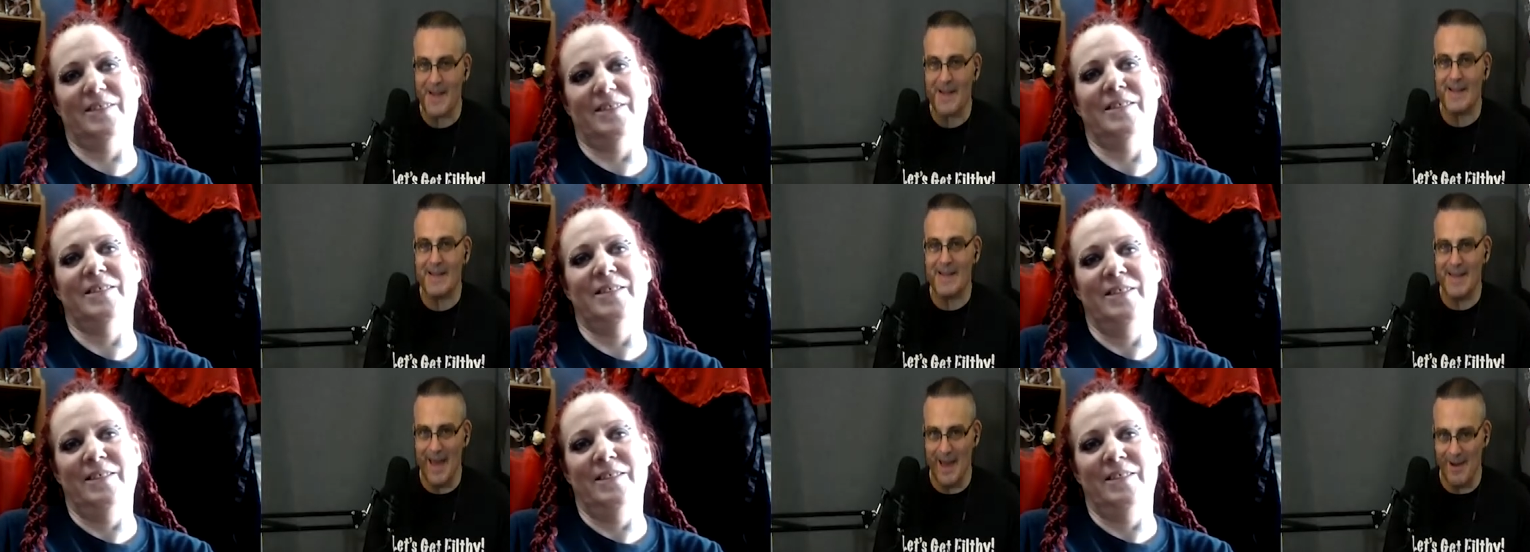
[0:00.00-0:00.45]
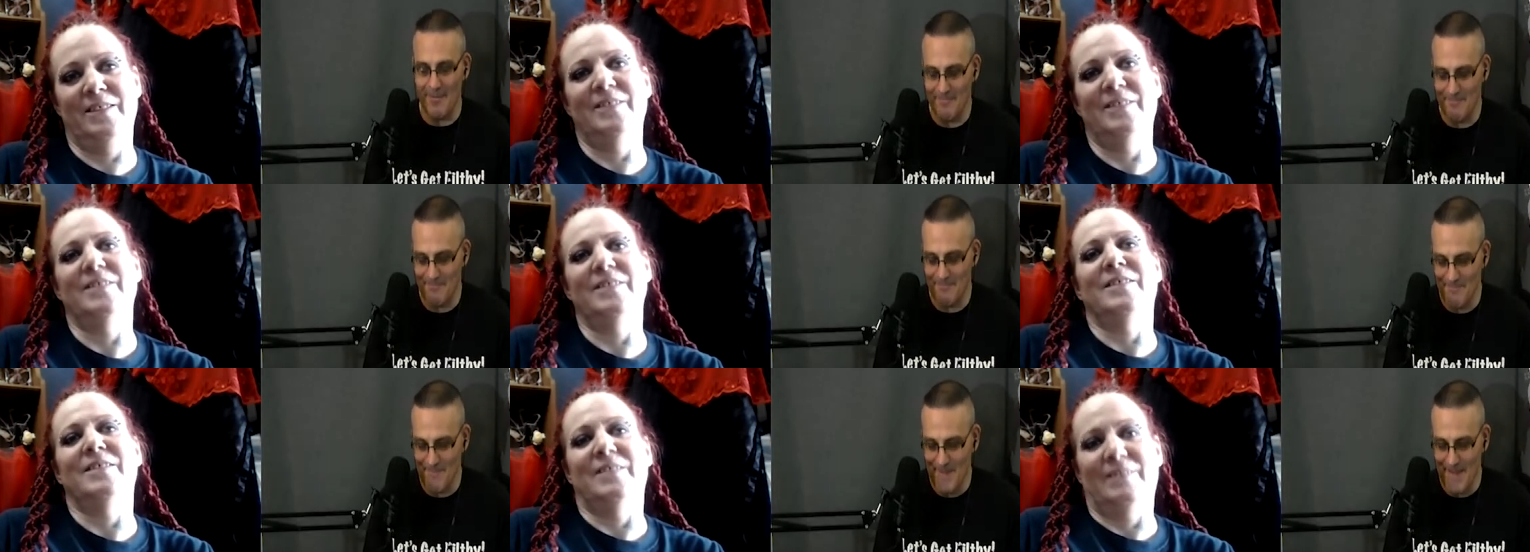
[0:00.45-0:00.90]
Speaker 1: Yeah.
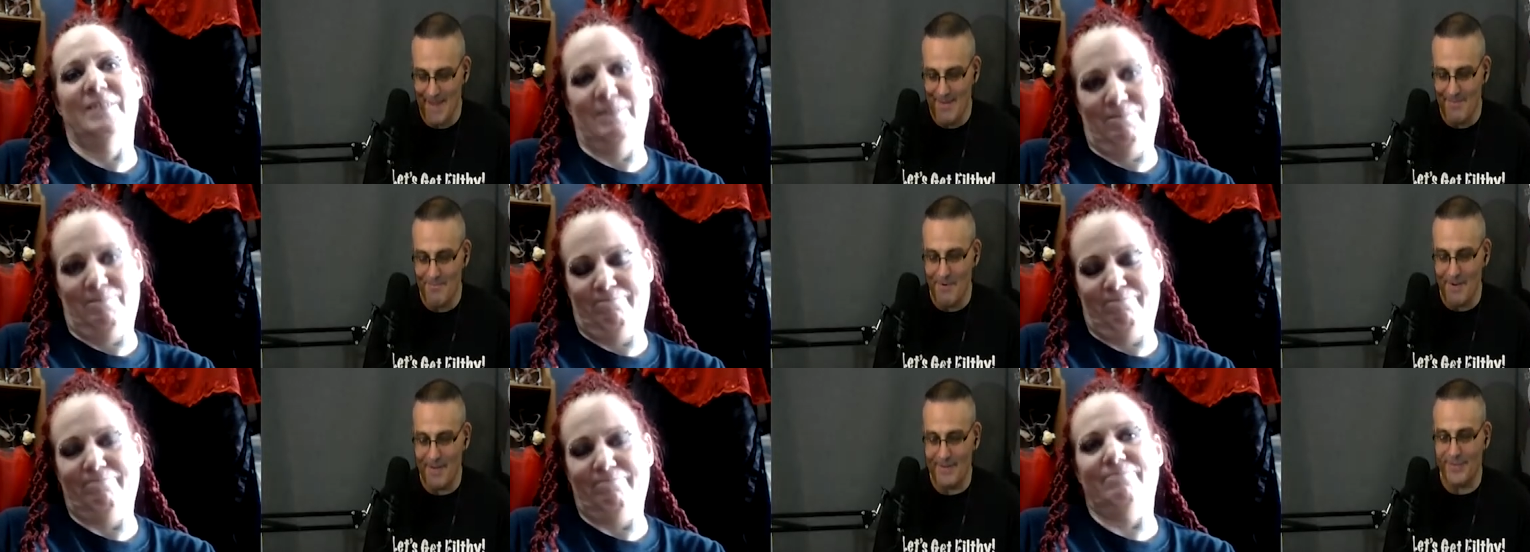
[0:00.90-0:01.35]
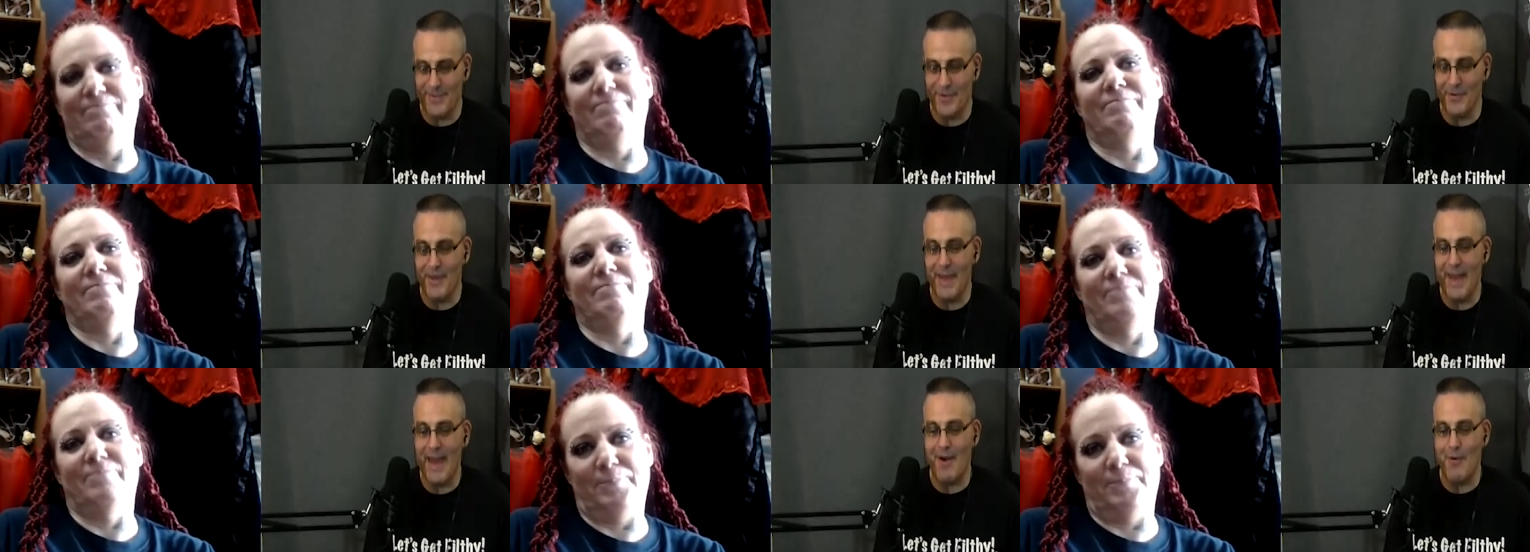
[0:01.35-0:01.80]
But so
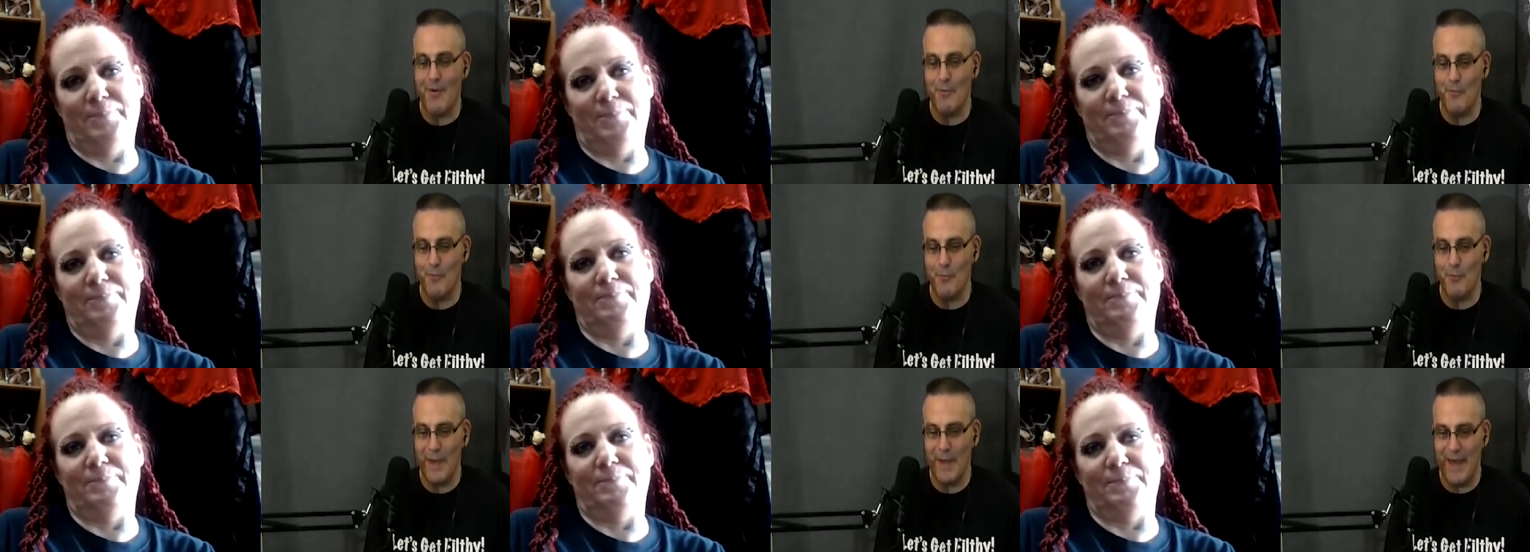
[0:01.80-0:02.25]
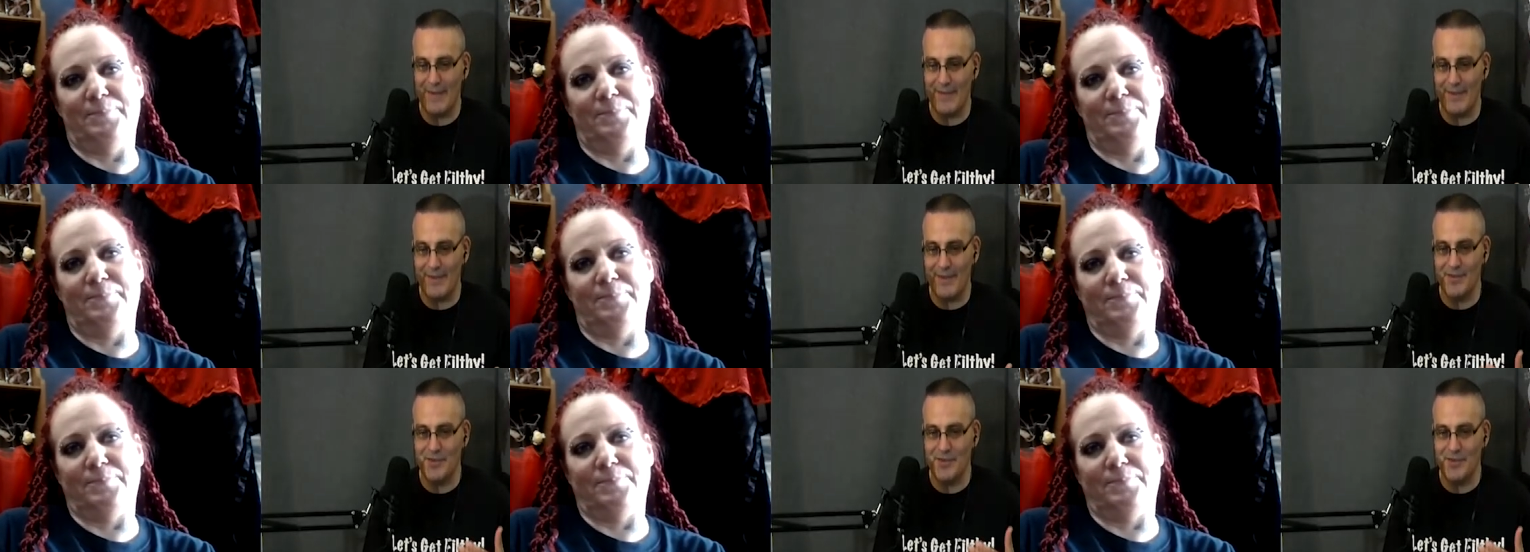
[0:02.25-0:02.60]
yeah, we had to